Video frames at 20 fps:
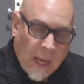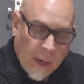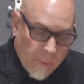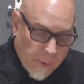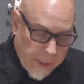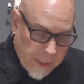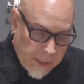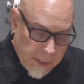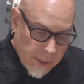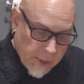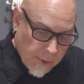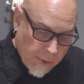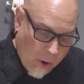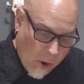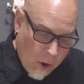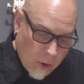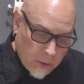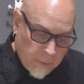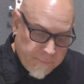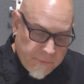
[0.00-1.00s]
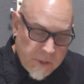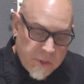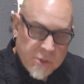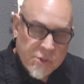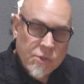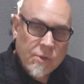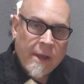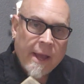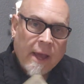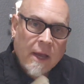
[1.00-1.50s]
I want to hear all of
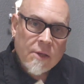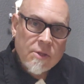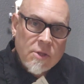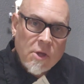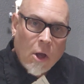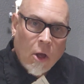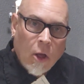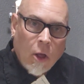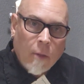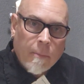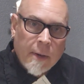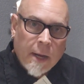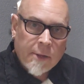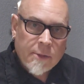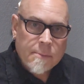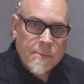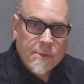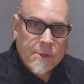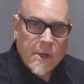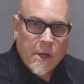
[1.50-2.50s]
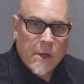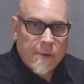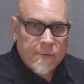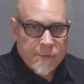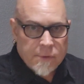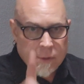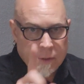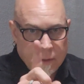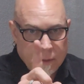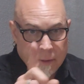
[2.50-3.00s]
these tracks all by
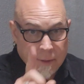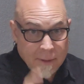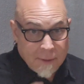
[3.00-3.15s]
themselves.